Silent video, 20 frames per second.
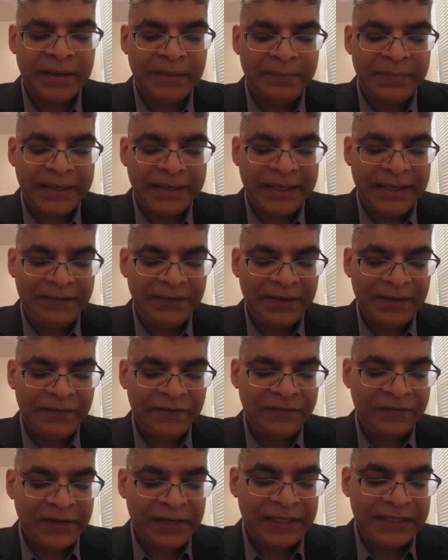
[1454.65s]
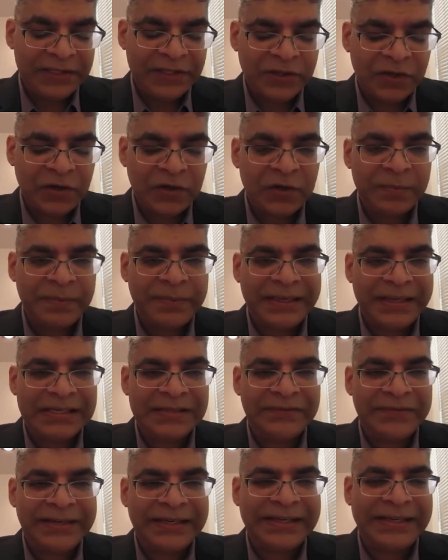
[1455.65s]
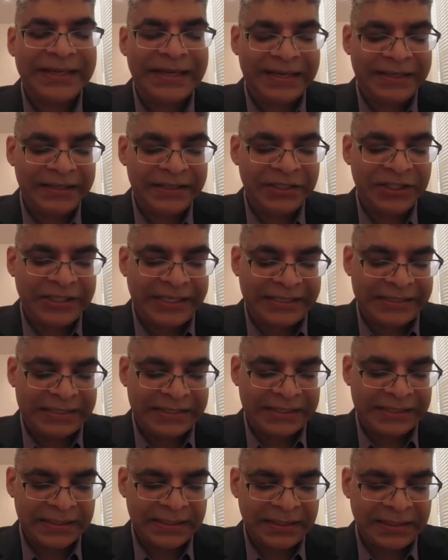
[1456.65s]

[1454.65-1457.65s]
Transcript: but giving false hope is very unjust,